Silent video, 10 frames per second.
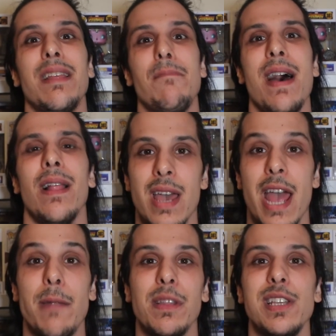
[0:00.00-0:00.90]
the bell,
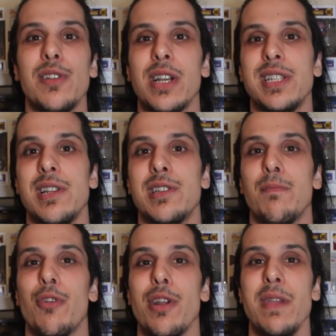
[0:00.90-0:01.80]
and please do consider
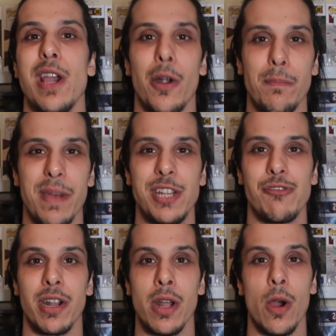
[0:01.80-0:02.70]
supporting me on
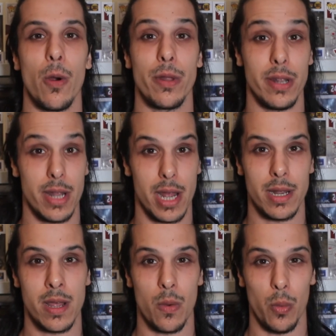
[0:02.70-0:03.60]
Patreon, or The
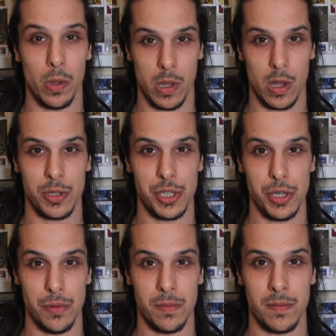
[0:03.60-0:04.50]
Nun will haunt
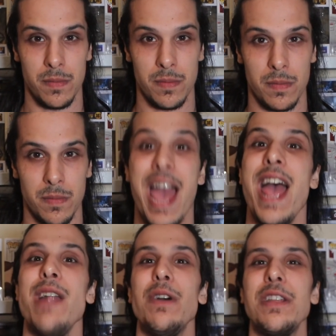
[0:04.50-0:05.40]
you.
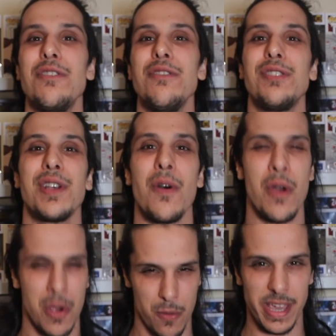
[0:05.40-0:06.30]
And when you do
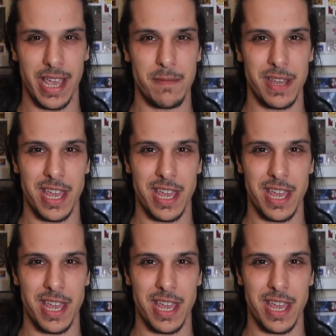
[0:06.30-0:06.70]
so, we can be